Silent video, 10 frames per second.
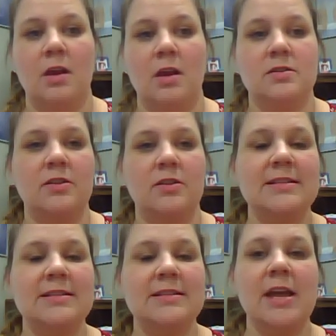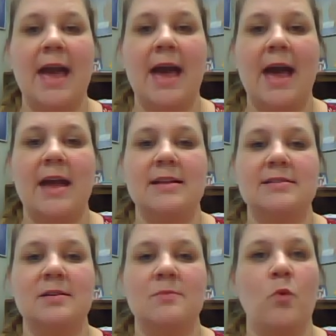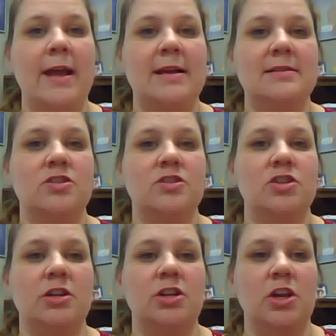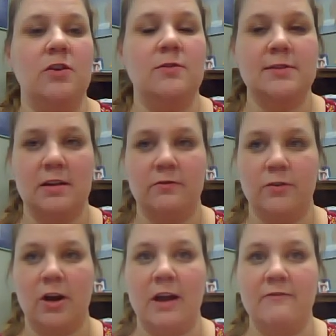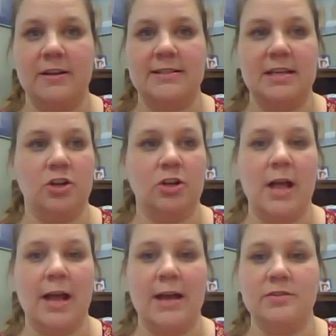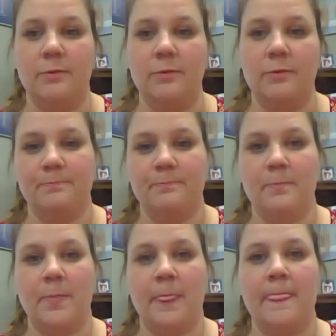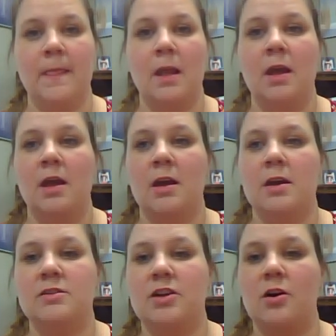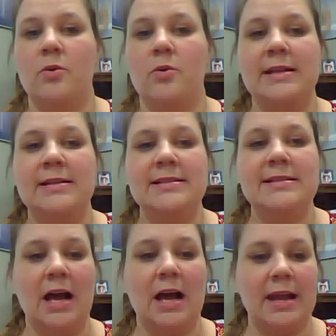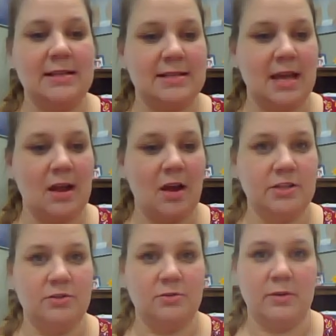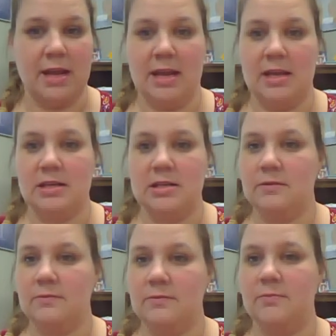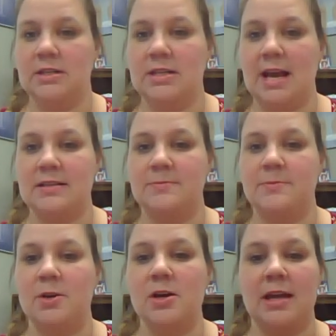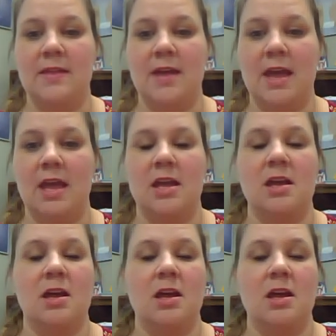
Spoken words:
So let's look at some ways that you could use infographics in your classroom. So in science, they often read the textbook and they